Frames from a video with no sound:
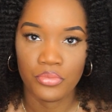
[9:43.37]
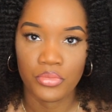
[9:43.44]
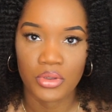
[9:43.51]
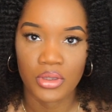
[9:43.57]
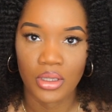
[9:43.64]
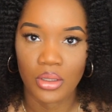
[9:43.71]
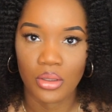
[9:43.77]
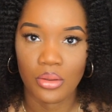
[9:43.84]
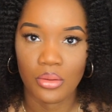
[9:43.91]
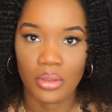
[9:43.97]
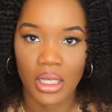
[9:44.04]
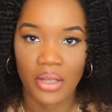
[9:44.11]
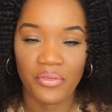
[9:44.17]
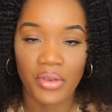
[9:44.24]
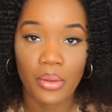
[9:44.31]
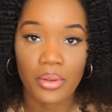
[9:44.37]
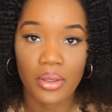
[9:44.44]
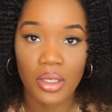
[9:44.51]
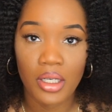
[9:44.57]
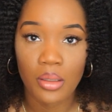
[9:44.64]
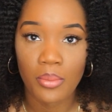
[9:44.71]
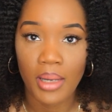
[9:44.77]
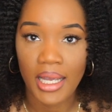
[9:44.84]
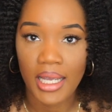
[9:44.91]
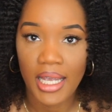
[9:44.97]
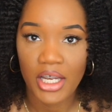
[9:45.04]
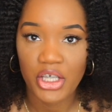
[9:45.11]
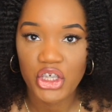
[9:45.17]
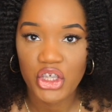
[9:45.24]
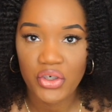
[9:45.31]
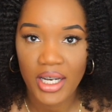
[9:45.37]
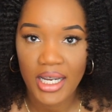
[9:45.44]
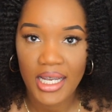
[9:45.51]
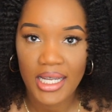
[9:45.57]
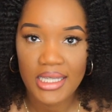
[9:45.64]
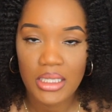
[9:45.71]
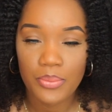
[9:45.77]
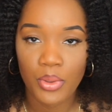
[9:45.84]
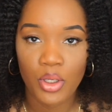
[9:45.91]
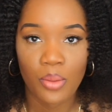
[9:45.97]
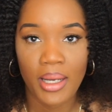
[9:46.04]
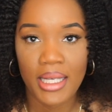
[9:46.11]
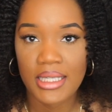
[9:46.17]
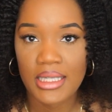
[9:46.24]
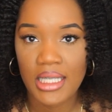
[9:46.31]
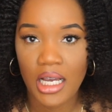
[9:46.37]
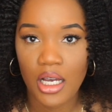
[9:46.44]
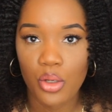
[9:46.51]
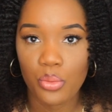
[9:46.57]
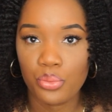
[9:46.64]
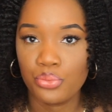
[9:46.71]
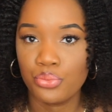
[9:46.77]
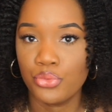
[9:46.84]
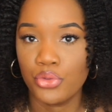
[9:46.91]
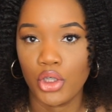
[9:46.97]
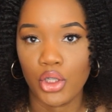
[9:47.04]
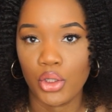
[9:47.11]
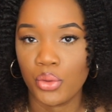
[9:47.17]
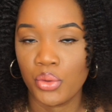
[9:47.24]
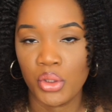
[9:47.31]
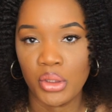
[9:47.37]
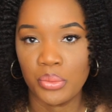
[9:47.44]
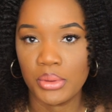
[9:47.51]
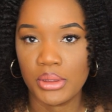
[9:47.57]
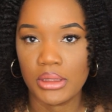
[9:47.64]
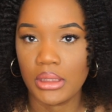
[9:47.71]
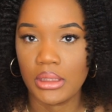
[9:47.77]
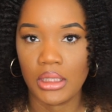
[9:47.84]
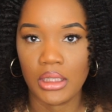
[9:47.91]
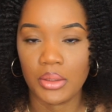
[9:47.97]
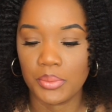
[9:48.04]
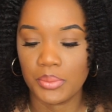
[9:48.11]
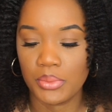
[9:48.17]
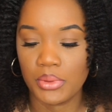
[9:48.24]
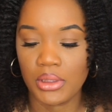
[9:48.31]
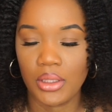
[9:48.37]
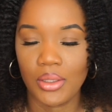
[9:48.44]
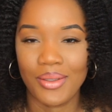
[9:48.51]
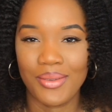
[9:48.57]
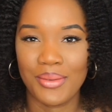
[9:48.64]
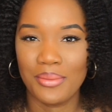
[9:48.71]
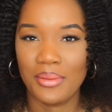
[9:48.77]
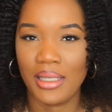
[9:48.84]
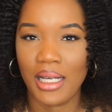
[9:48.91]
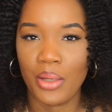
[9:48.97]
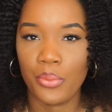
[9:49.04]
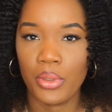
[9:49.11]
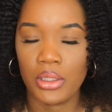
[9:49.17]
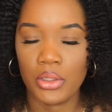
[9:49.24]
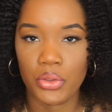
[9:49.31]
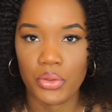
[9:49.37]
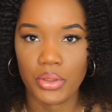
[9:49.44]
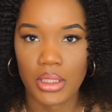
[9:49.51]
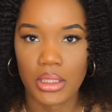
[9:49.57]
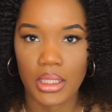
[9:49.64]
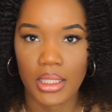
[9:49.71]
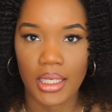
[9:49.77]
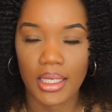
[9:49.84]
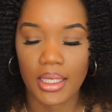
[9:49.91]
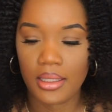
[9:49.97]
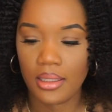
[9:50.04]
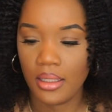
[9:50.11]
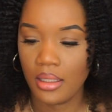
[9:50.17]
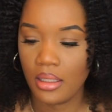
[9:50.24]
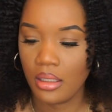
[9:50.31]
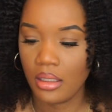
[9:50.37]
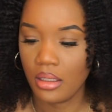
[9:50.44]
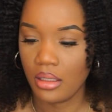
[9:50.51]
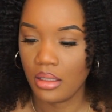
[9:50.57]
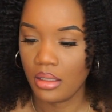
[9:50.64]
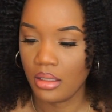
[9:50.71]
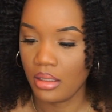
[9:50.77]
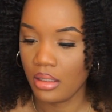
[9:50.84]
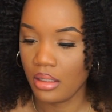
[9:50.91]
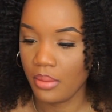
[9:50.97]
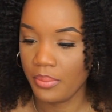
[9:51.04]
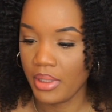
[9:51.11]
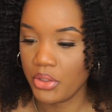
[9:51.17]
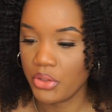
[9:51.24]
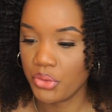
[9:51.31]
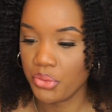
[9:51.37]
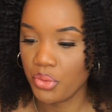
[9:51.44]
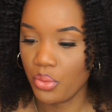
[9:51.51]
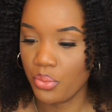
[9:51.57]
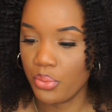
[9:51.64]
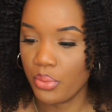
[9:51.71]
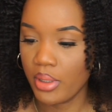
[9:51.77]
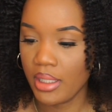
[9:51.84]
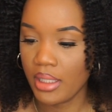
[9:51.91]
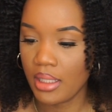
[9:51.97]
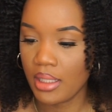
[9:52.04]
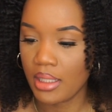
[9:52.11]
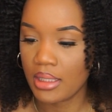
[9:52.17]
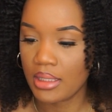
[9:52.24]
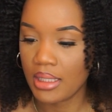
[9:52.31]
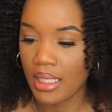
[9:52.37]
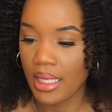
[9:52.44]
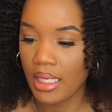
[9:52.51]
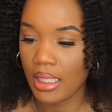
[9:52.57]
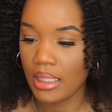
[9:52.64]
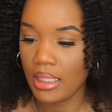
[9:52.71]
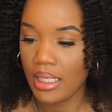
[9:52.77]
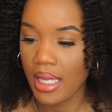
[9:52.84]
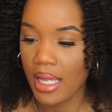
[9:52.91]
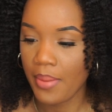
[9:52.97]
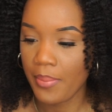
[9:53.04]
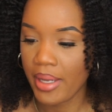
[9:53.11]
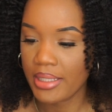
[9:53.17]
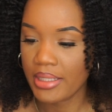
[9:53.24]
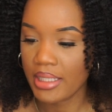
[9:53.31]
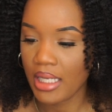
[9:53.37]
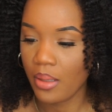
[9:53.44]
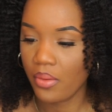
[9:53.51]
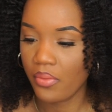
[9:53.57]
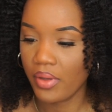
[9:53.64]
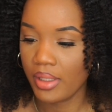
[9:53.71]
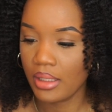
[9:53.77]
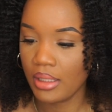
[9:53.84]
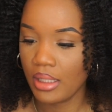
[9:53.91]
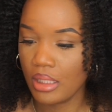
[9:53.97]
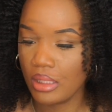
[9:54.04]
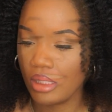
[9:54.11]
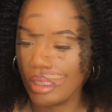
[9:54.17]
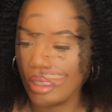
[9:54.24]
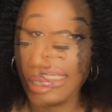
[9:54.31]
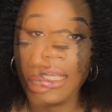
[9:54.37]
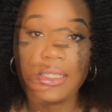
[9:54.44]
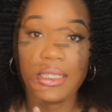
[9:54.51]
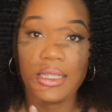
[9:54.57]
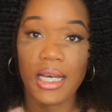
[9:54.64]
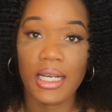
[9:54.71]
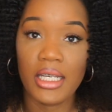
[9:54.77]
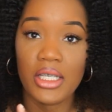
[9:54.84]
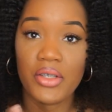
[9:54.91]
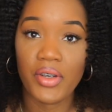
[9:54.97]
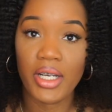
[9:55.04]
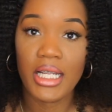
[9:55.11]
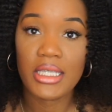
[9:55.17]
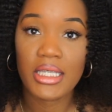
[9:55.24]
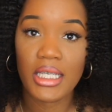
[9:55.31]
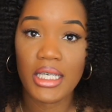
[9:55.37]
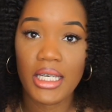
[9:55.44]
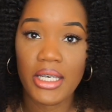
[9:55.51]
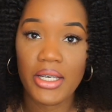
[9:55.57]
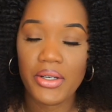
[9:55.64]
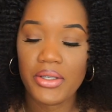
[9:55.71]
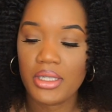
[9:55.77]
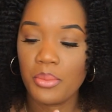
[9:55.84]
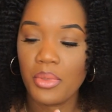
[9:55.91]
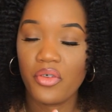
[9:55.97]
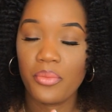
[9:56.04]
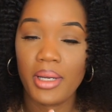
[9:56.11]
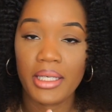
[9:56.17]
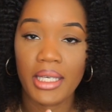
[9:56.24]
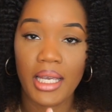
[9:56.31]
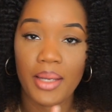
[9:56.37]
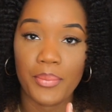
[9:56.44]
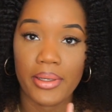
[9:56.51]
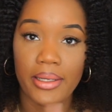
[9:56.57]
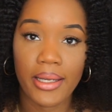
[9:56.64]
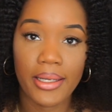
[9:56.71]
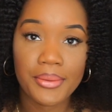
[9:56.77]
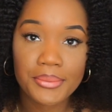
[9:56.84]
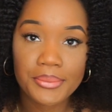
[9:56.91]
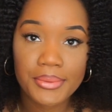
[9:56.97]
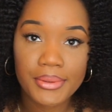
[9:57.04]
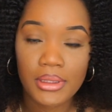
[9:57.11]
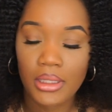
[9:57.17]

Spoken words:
So it felt good on my hair strands, but on my scalp, no, it was a no. So I wouldn't use this again. I'm not sure what exactly had my scalp feeling like that. It's a lot of ingredients in here. Some of them I can't pronounce.